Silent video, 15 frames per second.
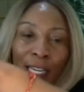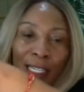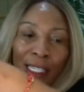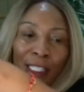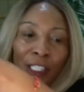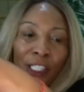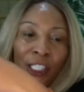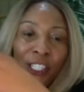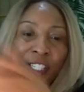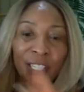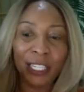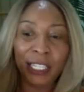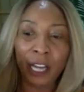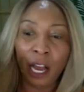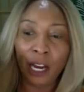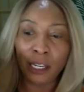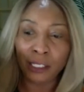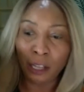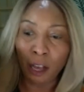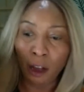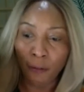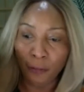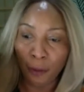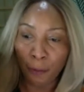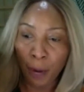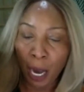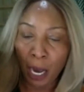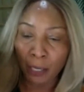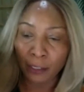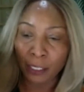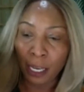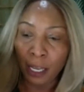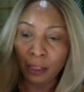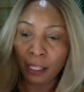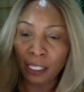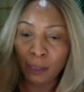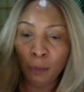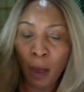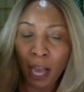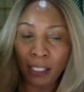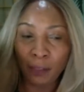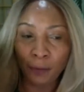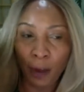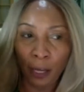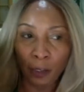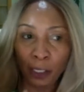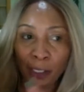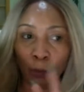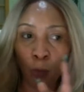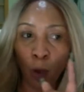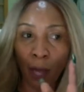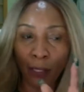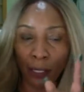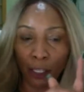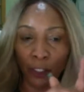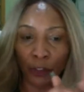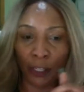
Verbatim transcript: getting $30 off the box. This box value is $179.